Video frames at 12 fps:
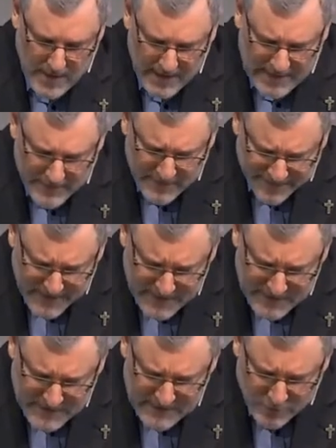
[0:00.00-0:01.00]
And let me
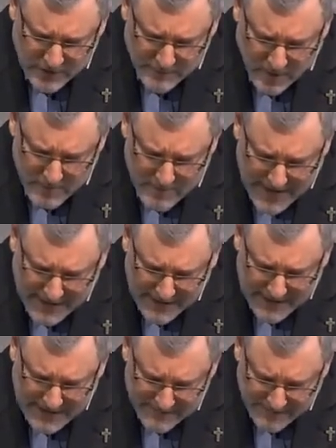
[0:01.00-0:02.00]
finish this morning by
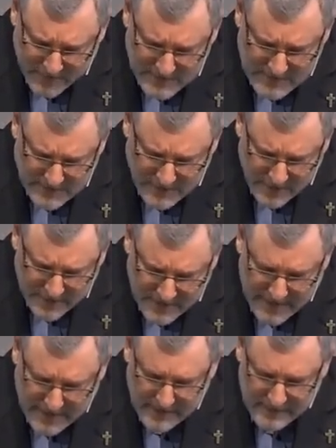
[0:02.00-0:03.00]
making an inference that I
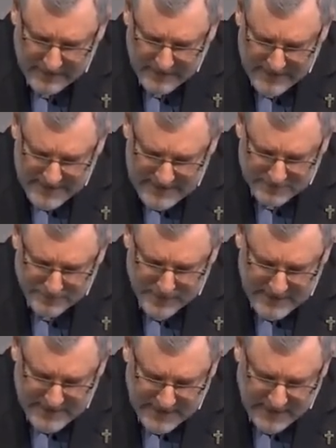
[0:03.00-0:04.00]
think that this
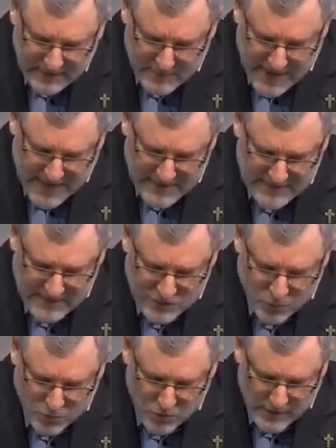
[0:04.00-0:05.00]
particular passage
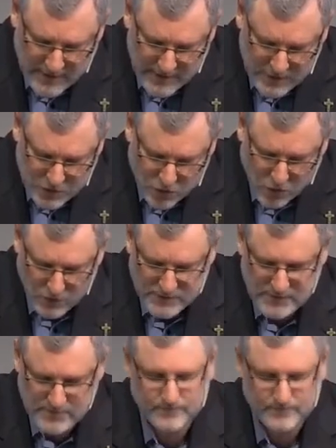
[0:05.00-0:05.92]
would endorse.